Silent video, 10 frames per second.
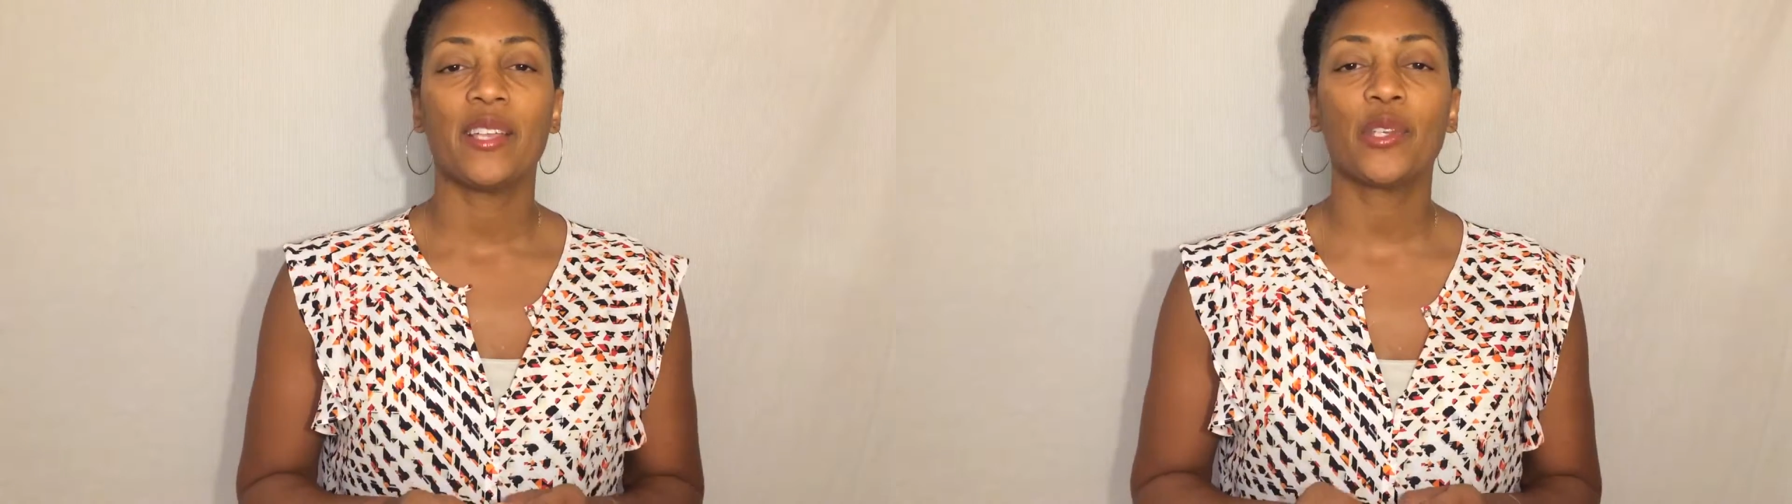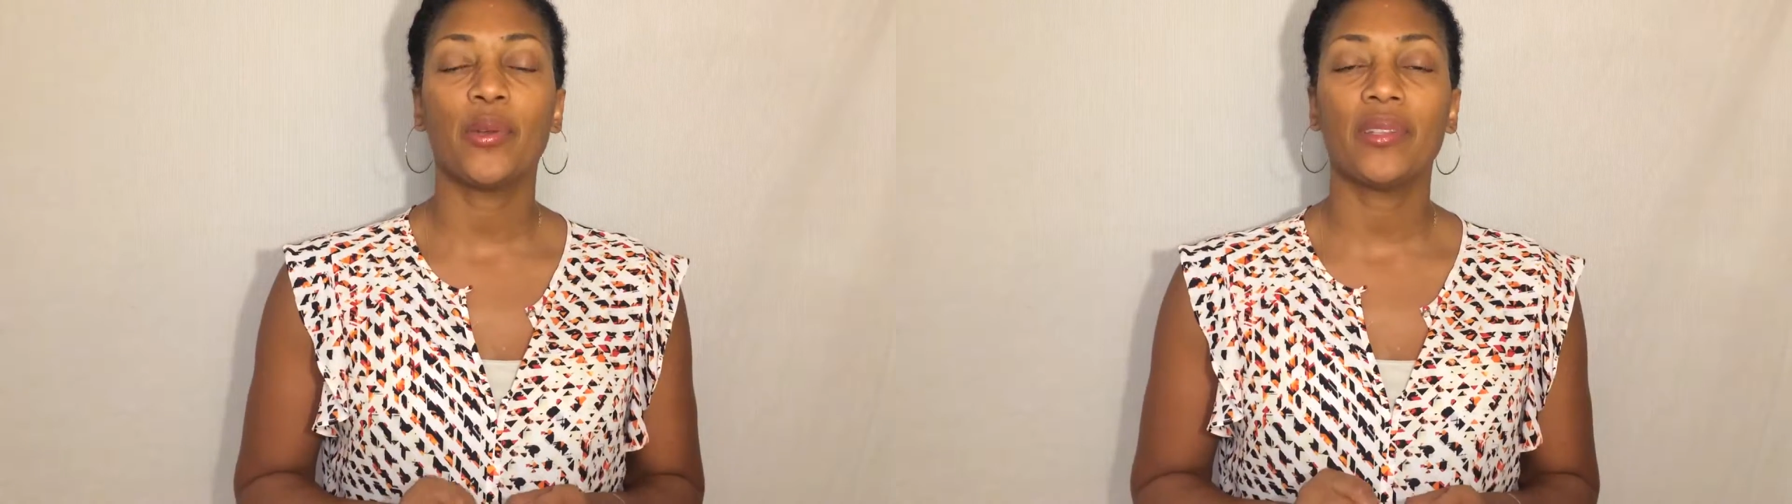
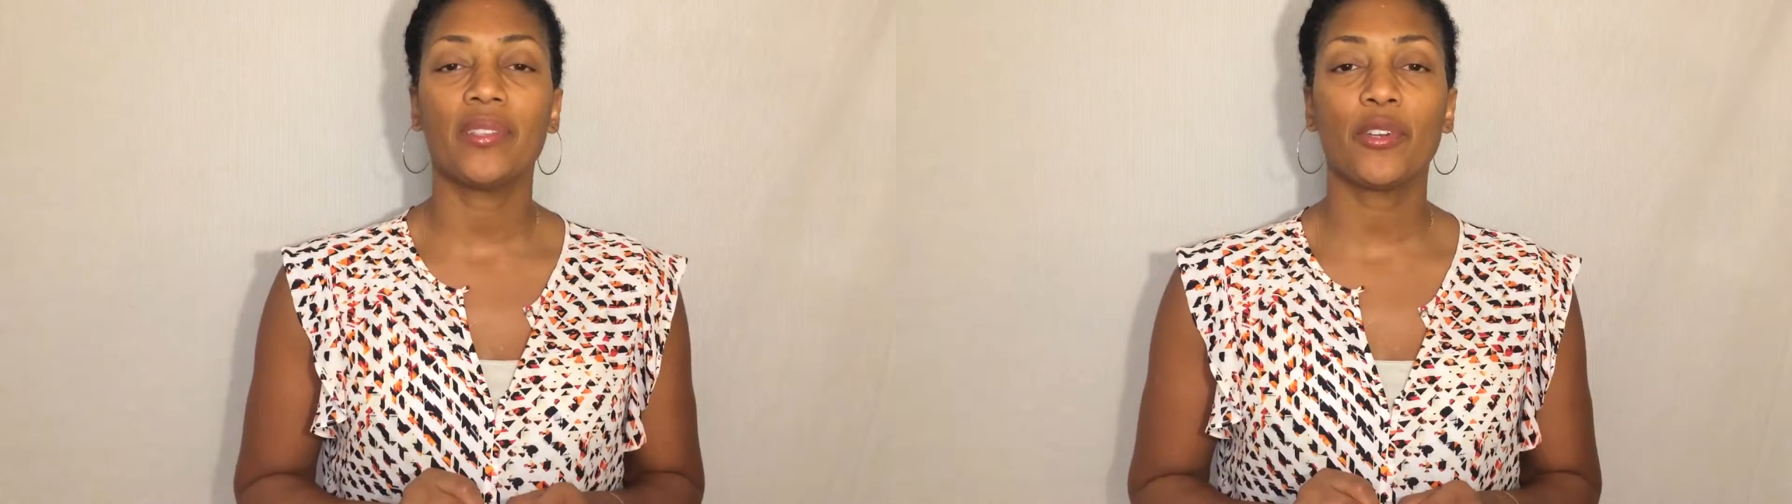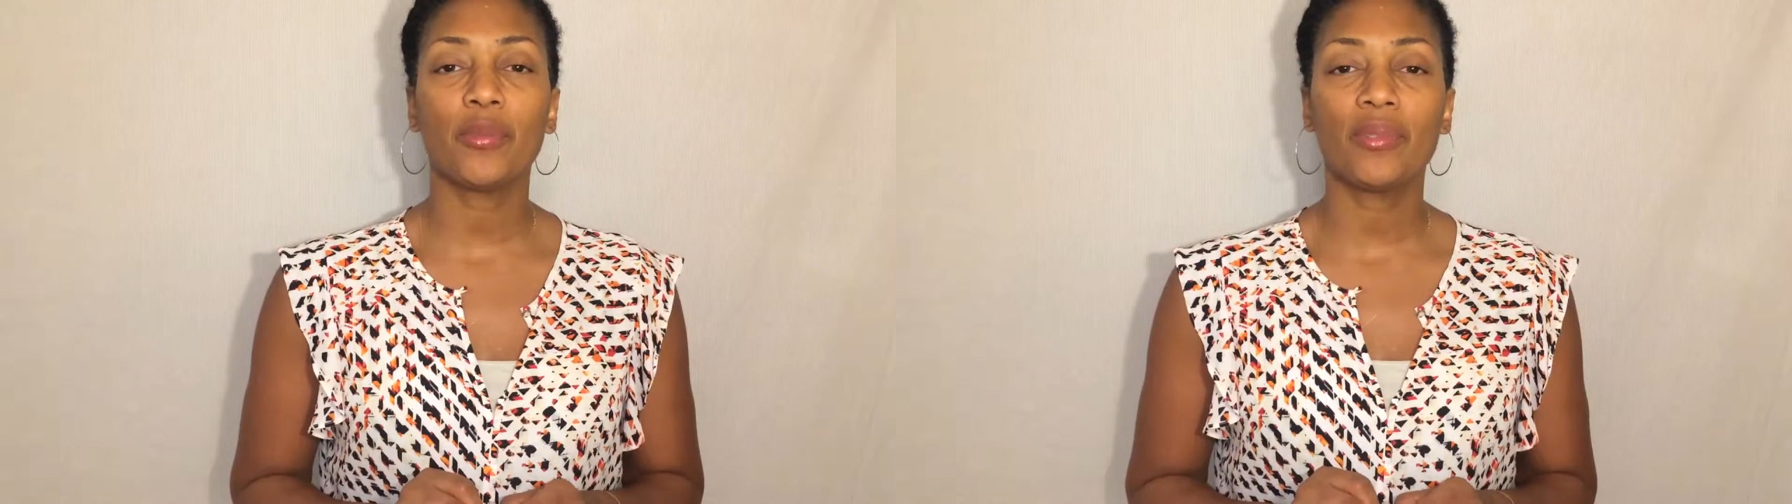So in
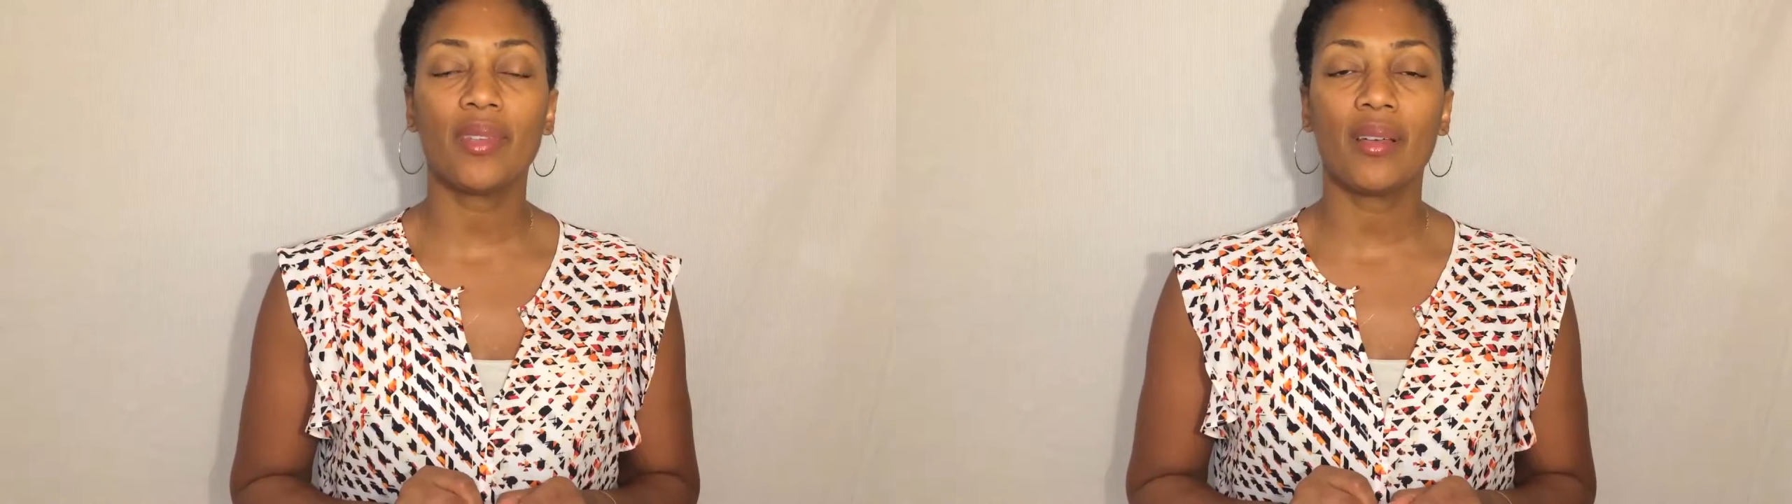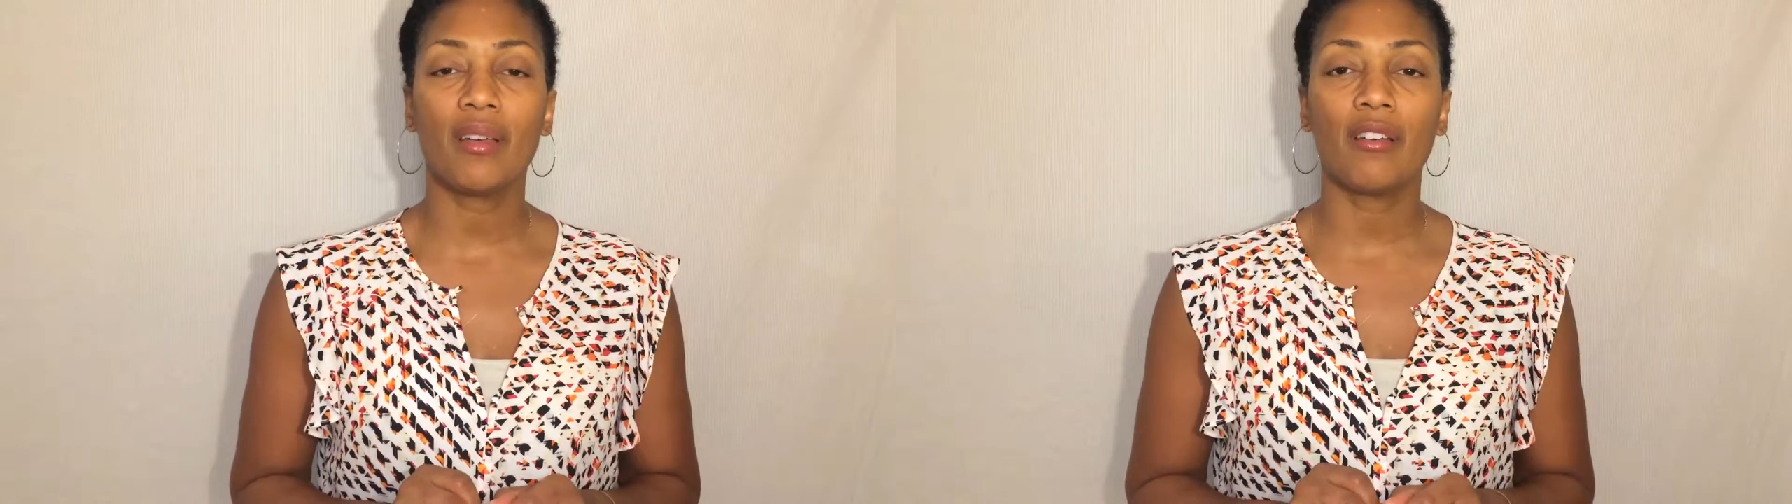terms
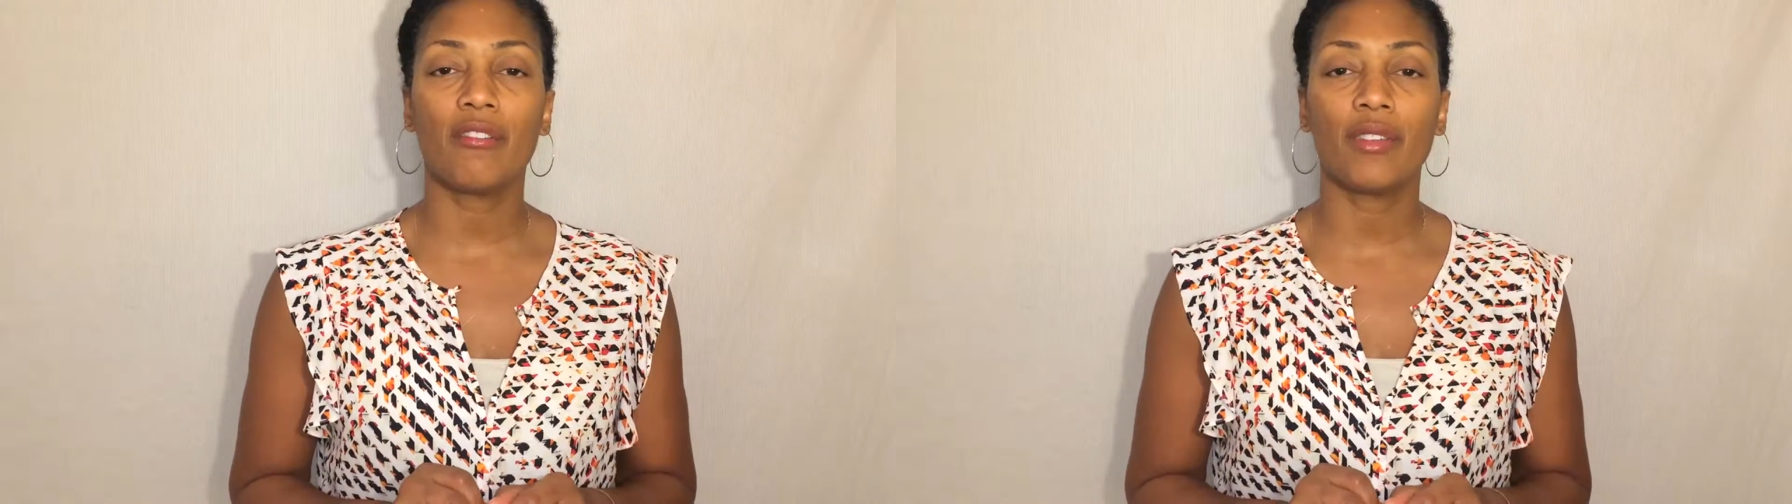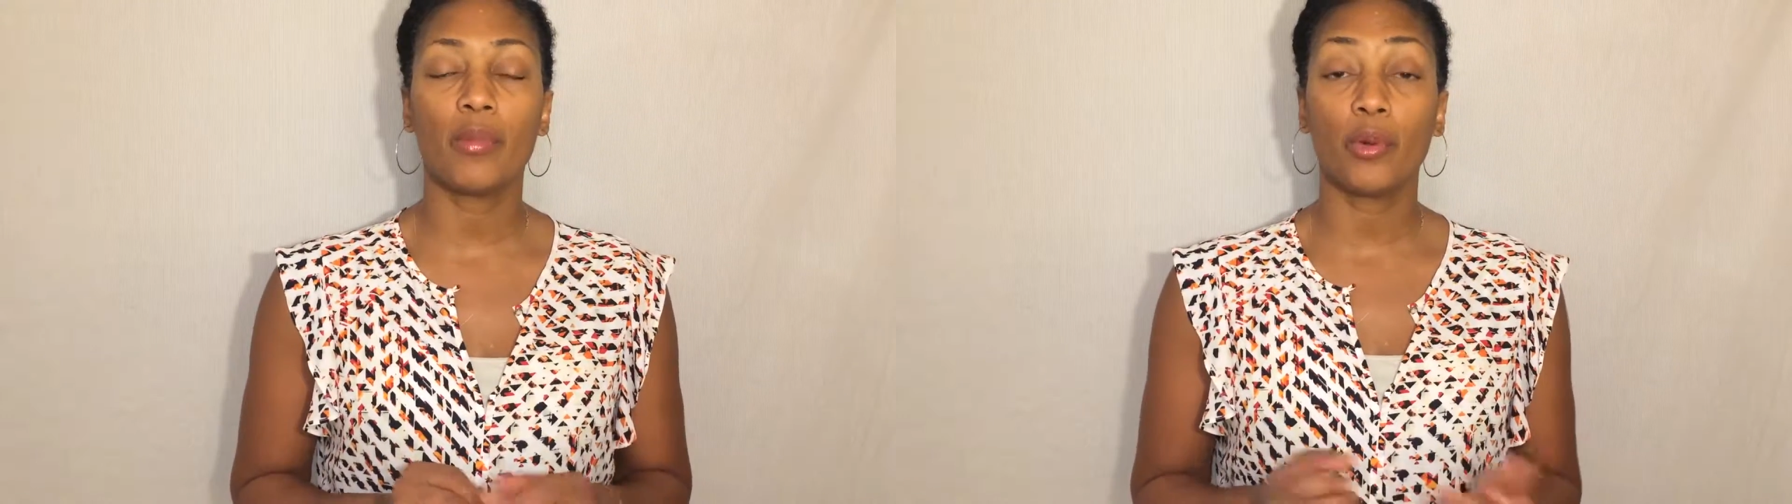of
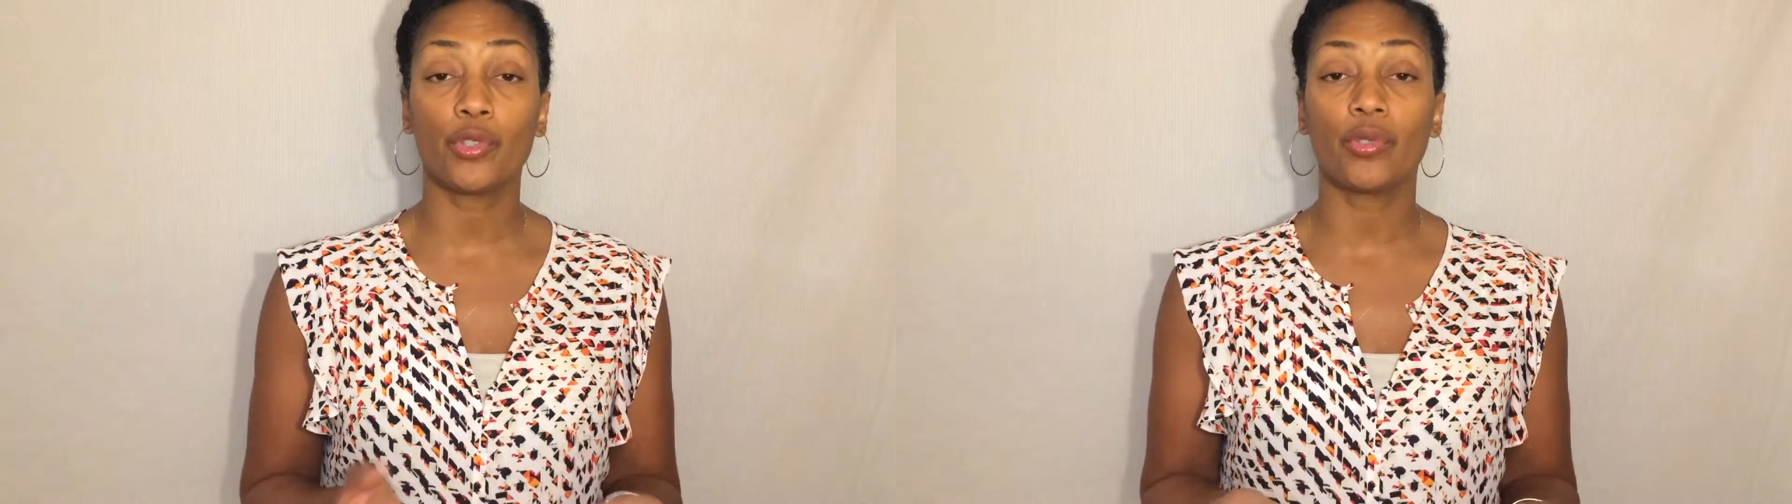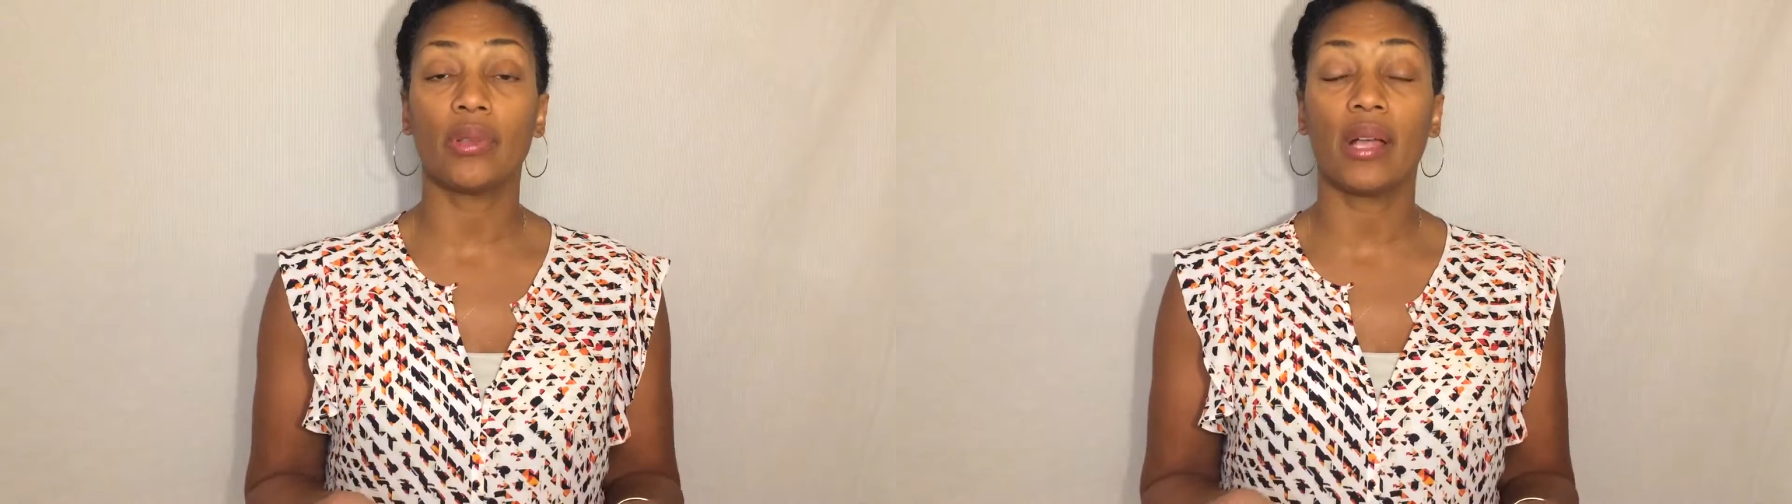
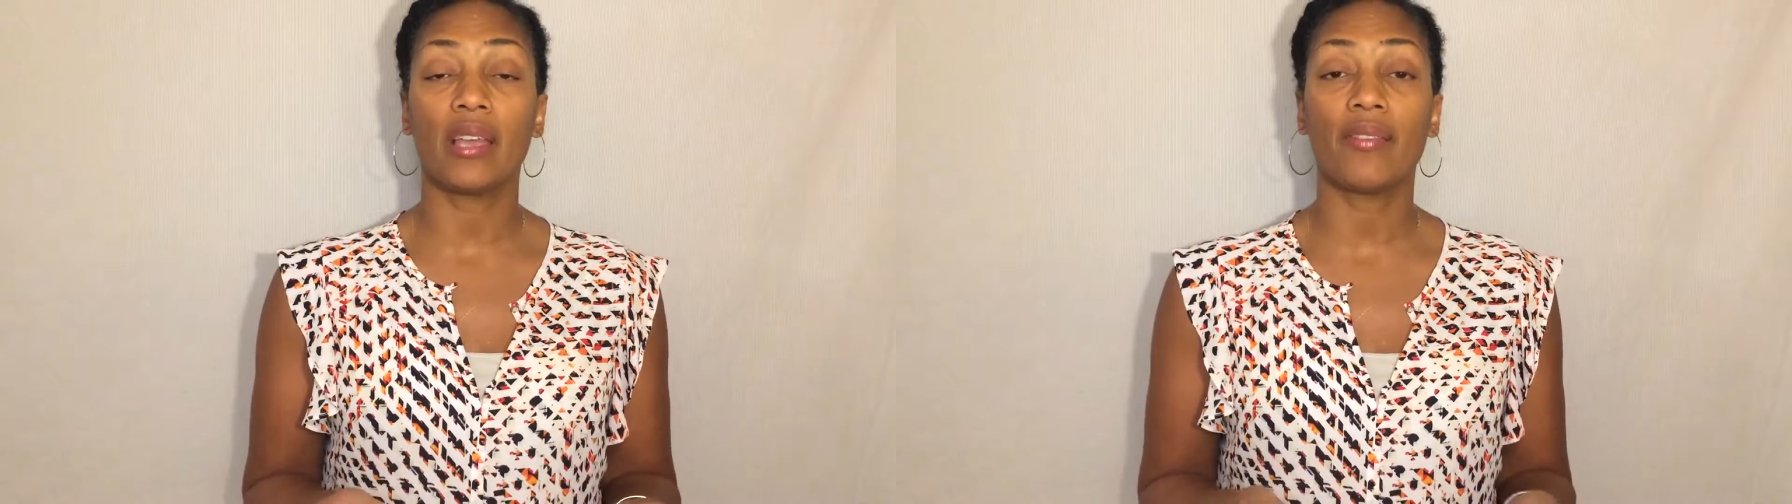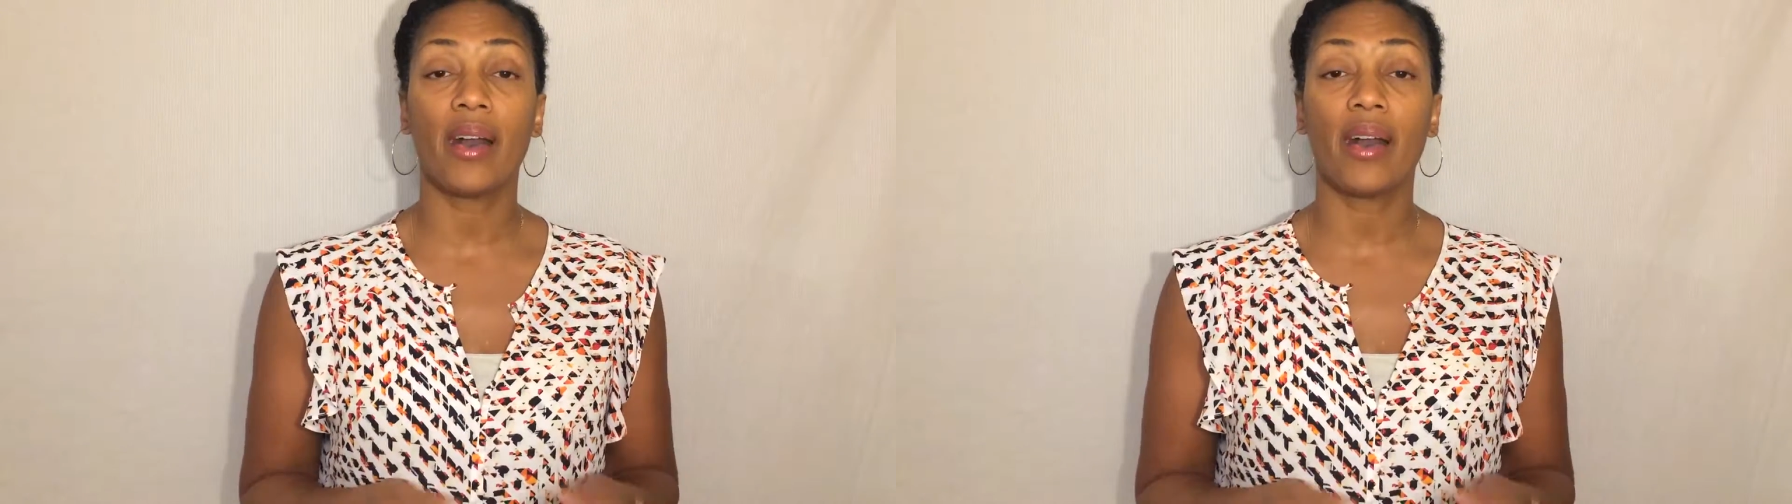emotional life,